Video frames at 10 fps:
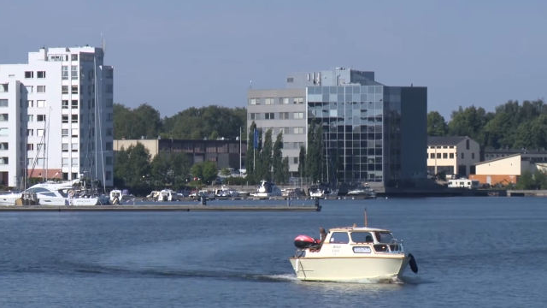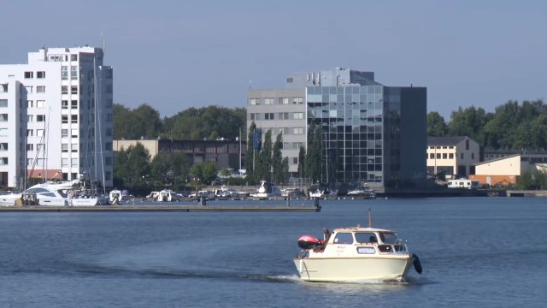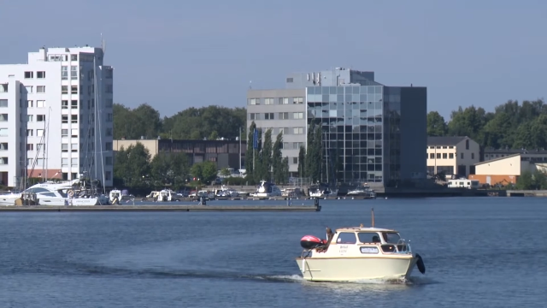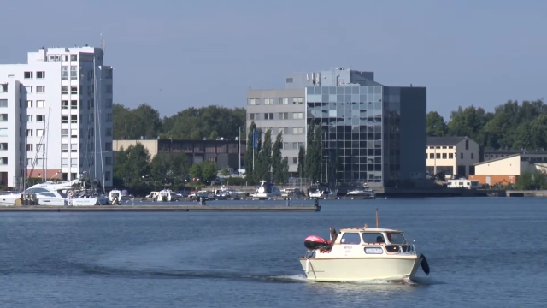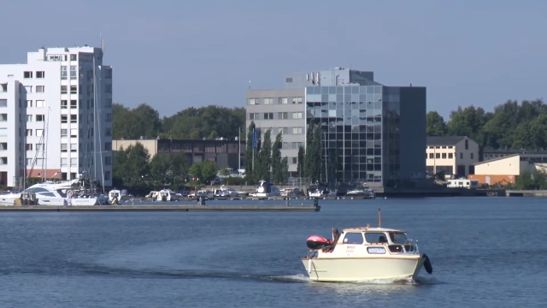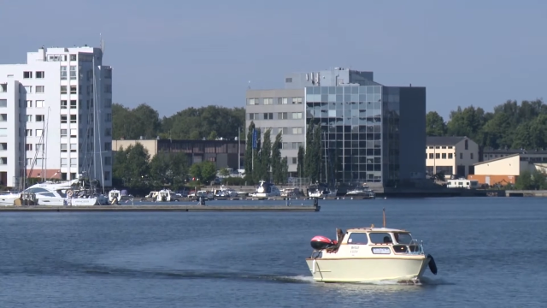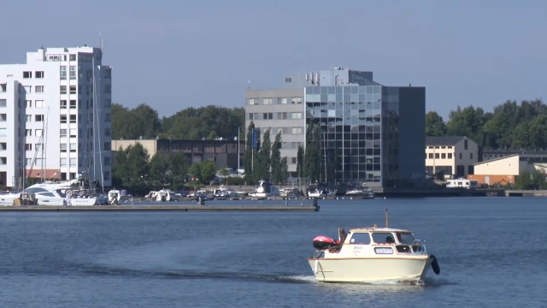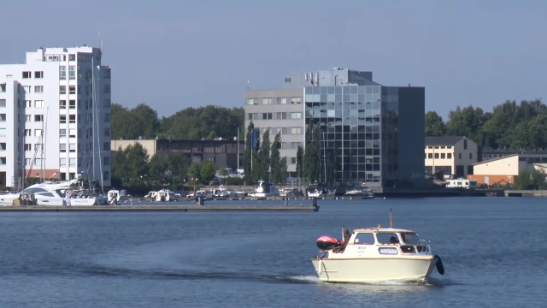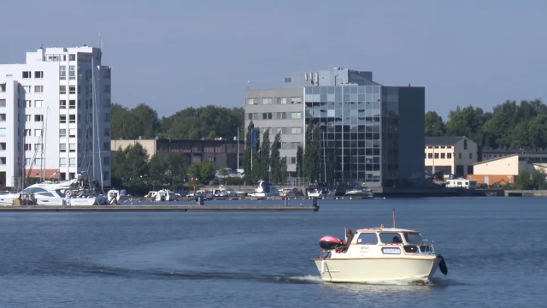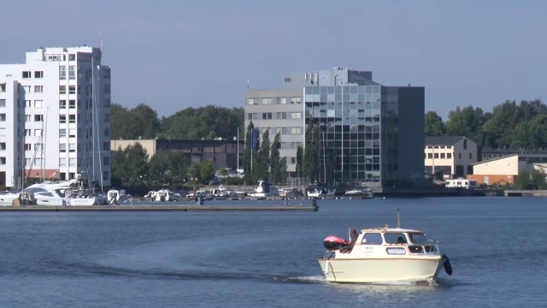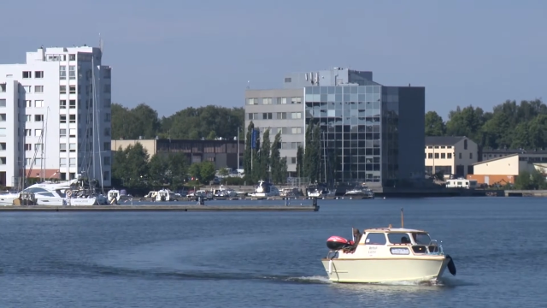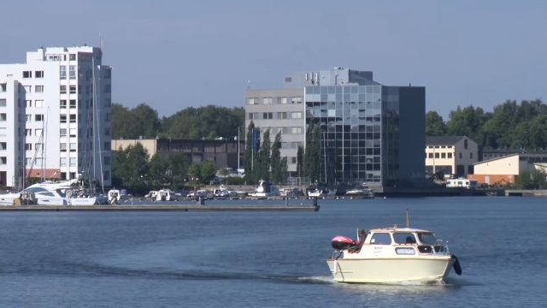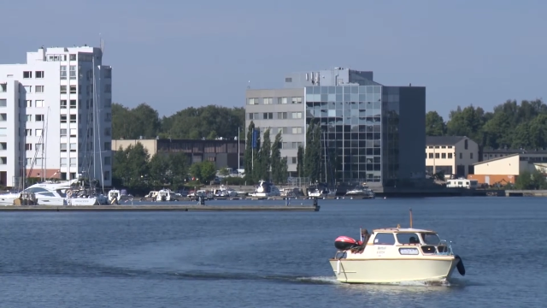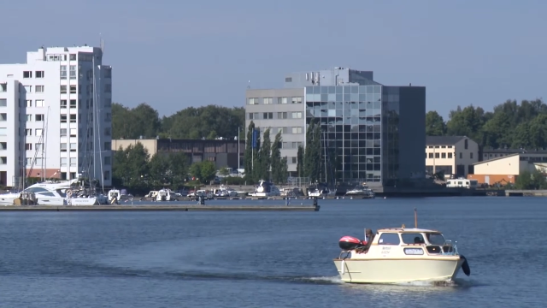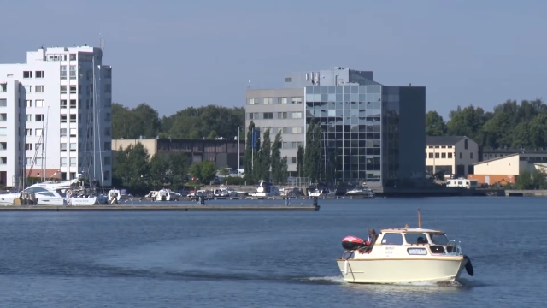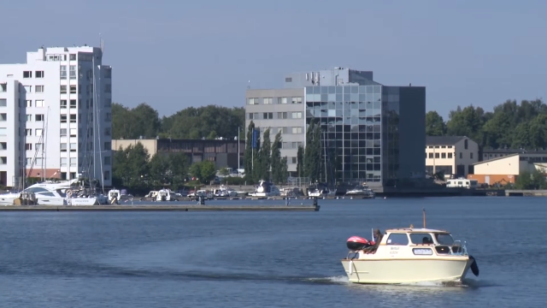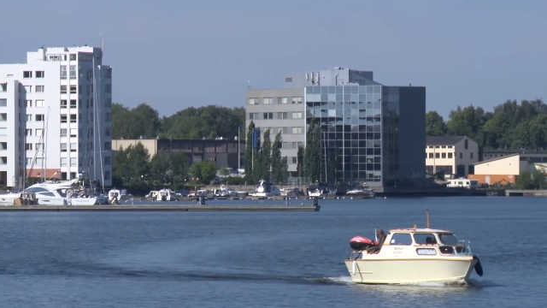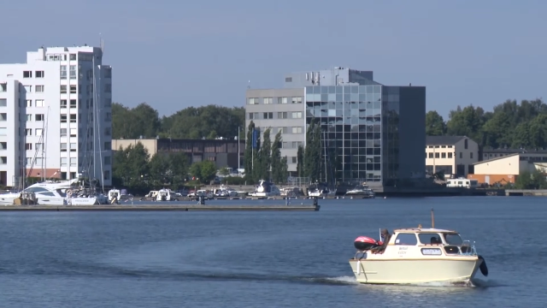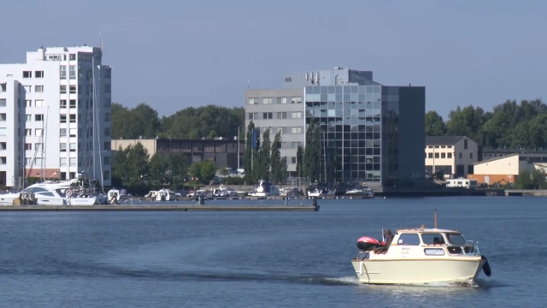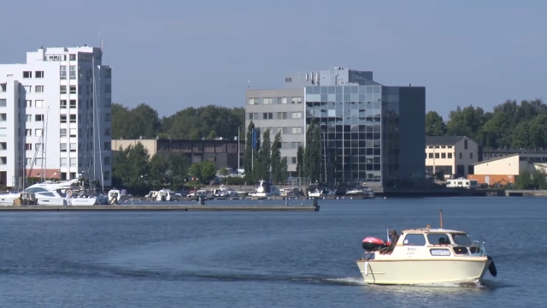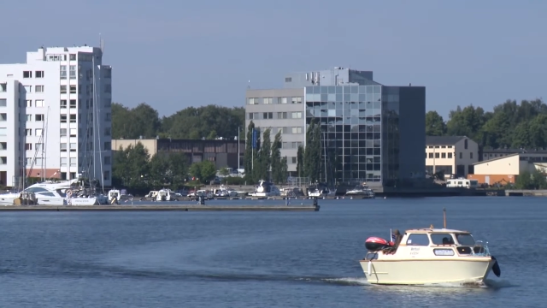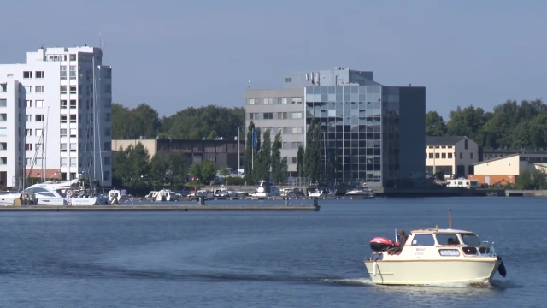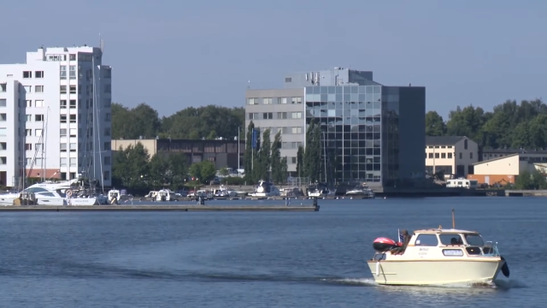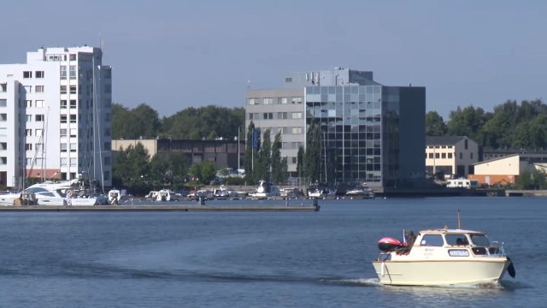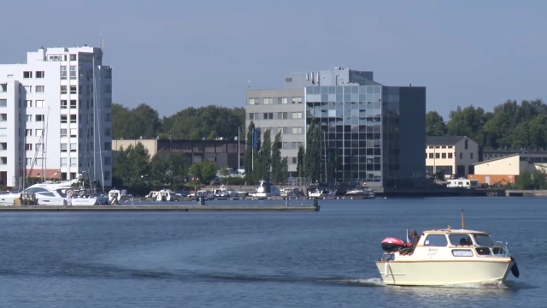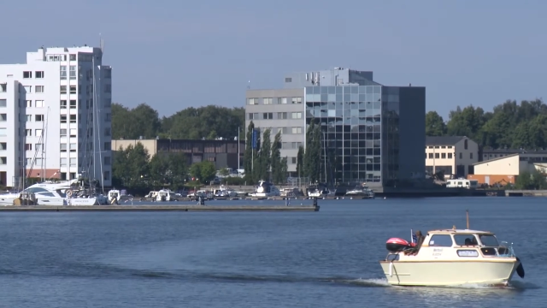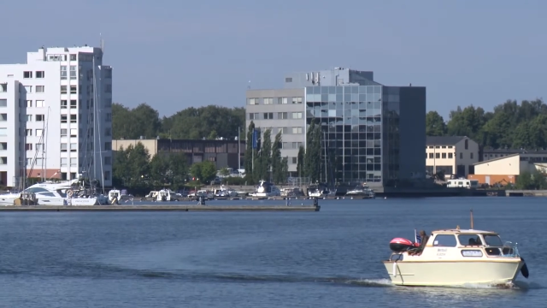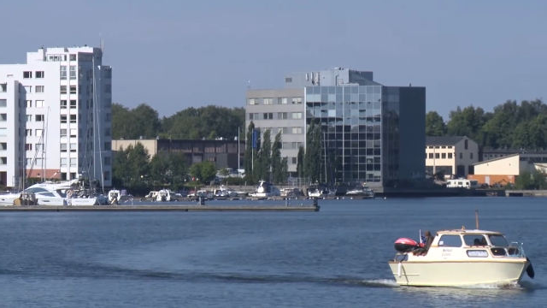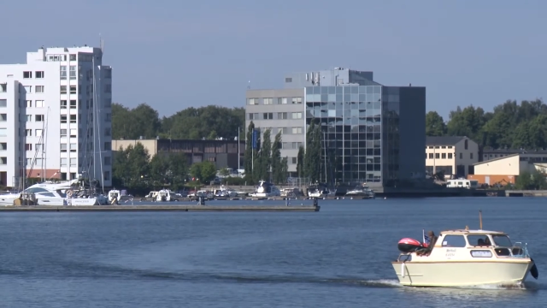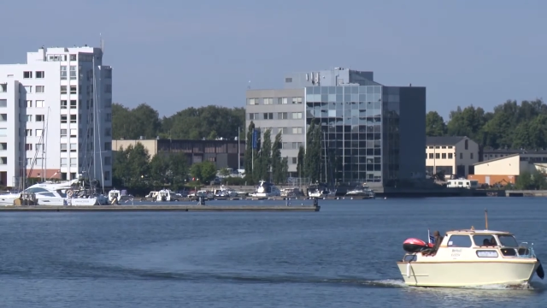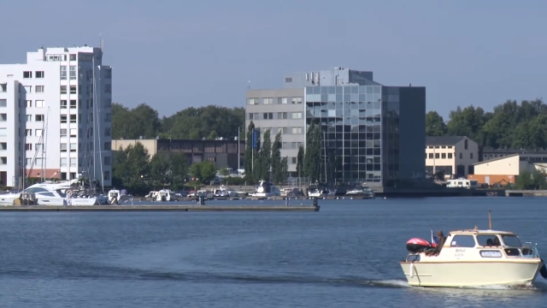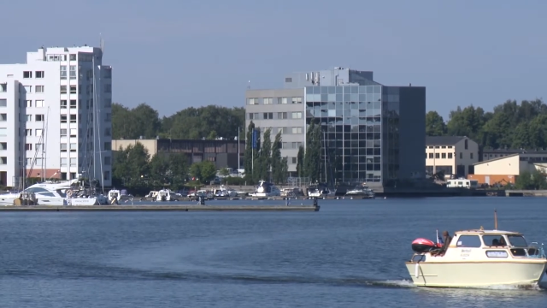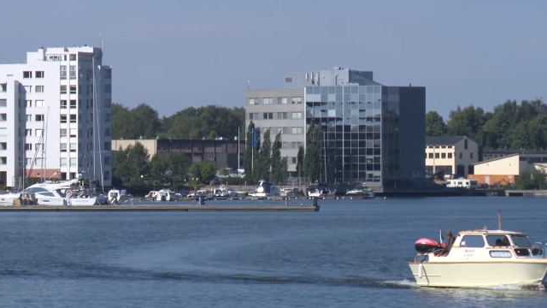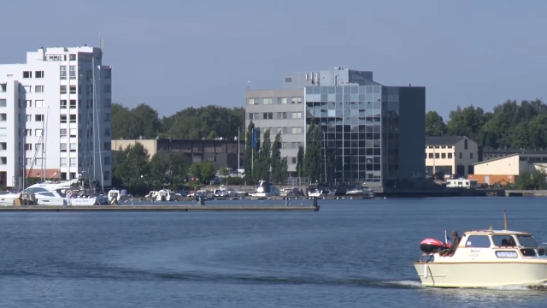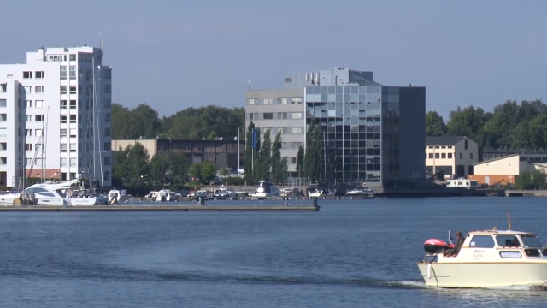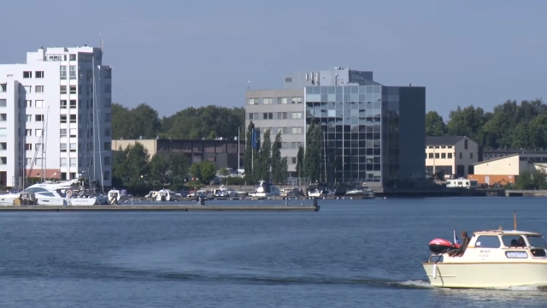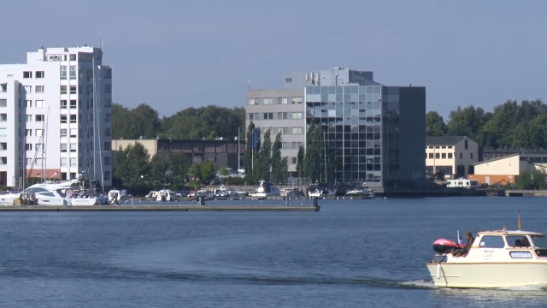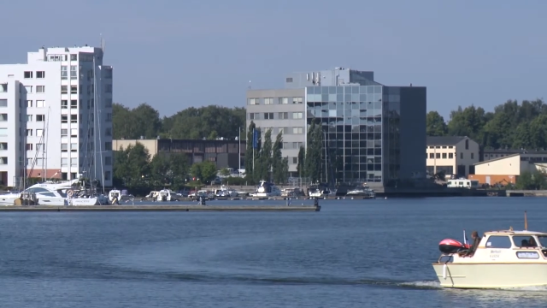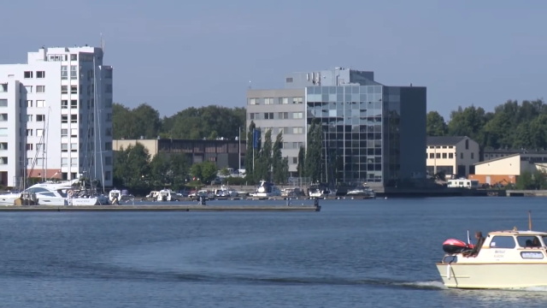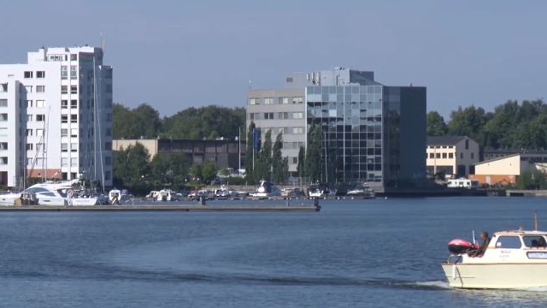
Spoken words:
(no speaker visible)